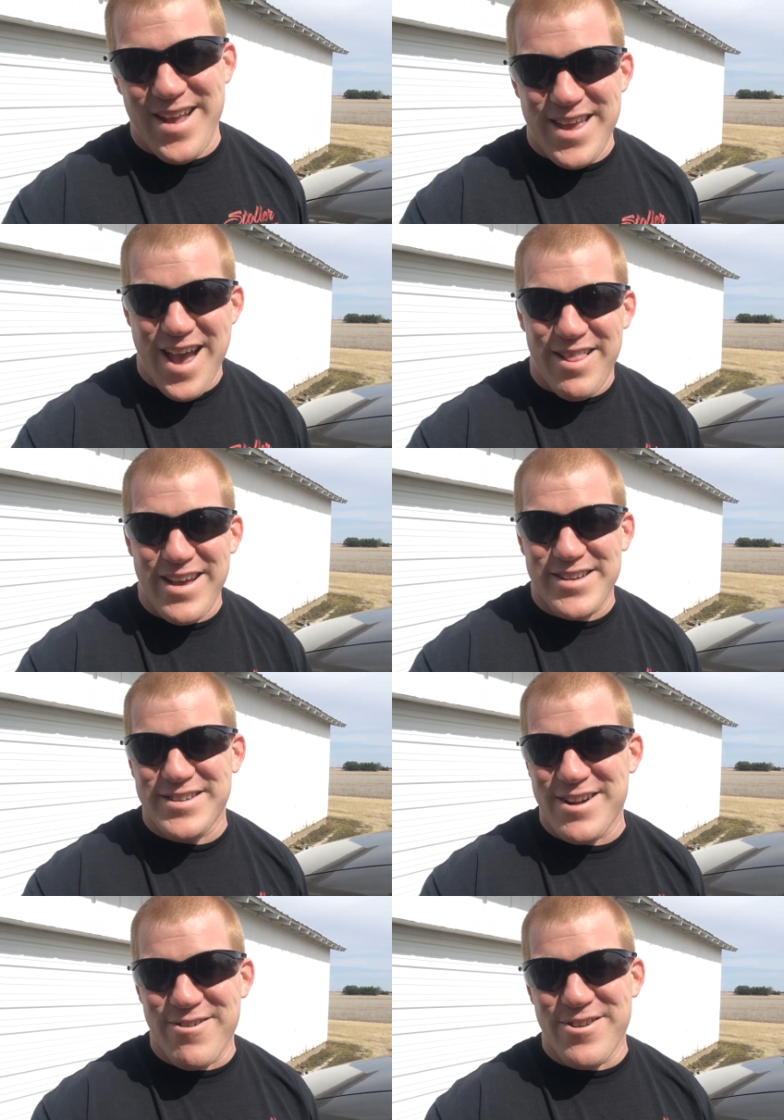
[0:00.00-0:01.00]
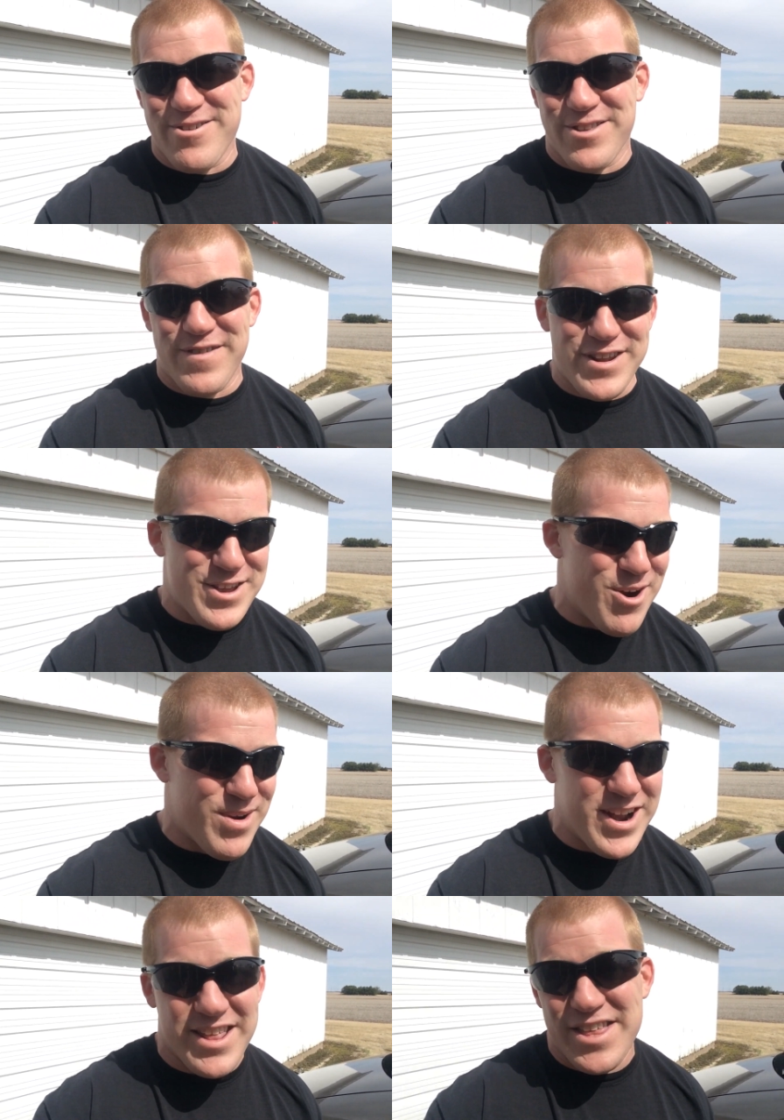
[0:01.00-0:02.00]
and yeah, like I said earlier in the video,
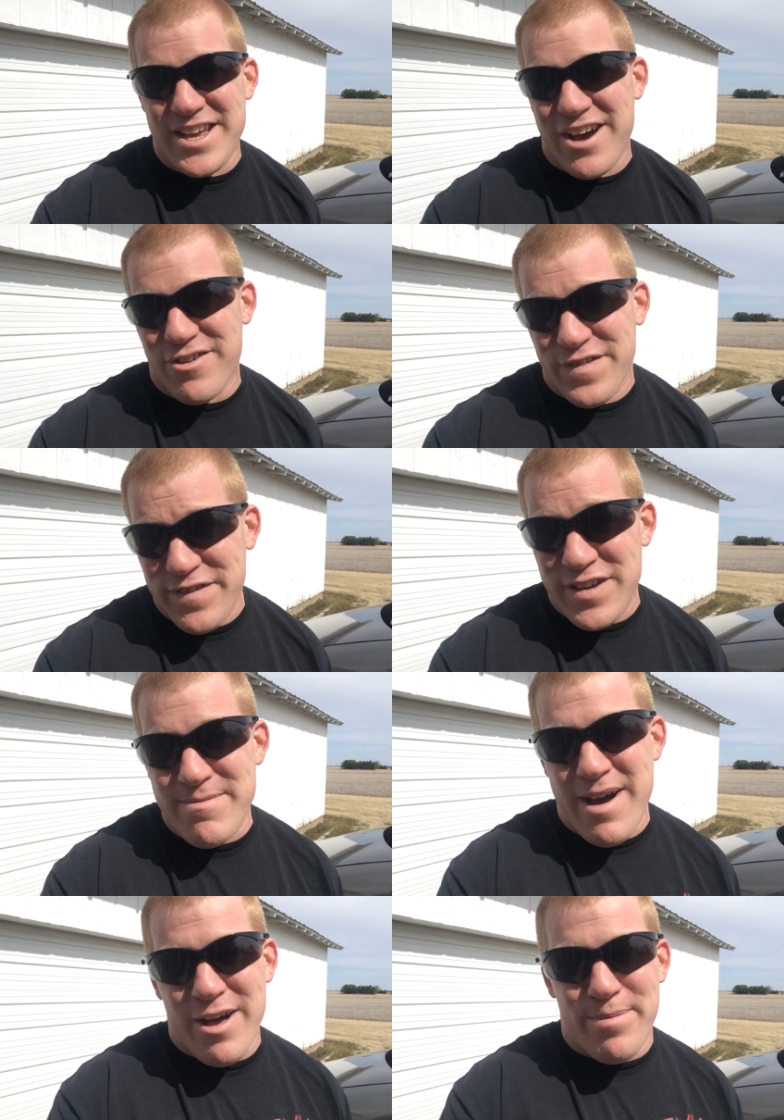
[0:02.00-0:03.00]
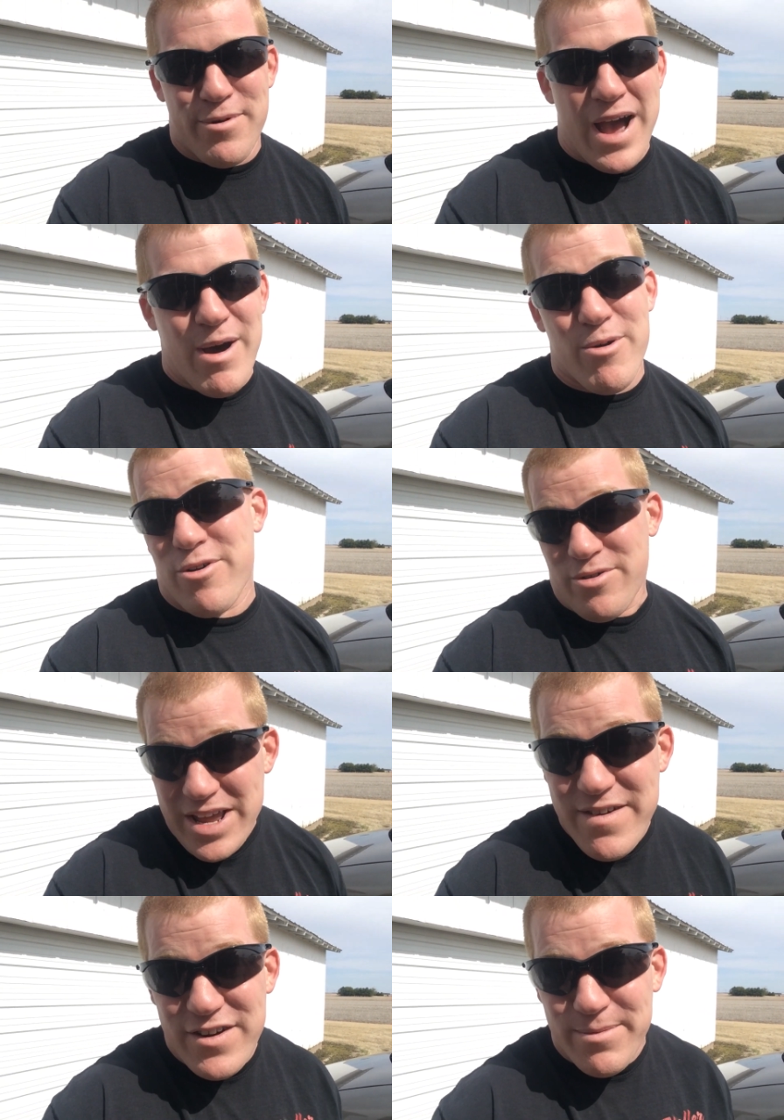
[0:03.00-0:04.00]
anything under 15 mile per hour or
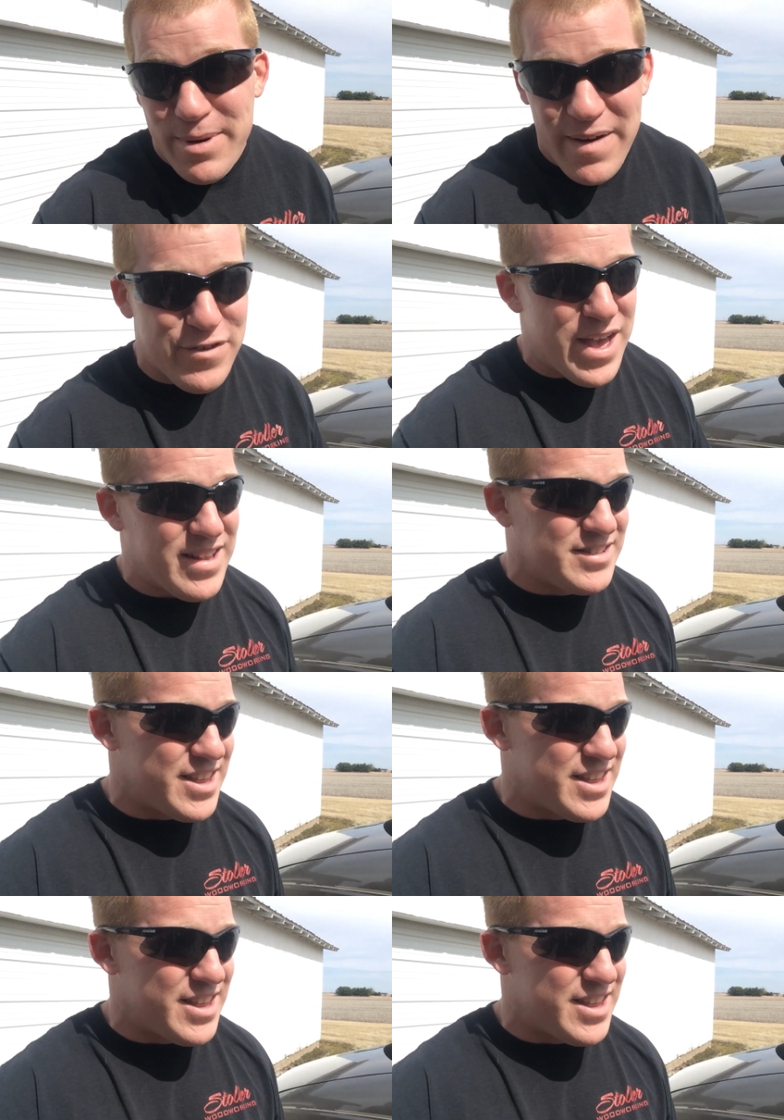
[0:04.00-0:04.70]
even above for that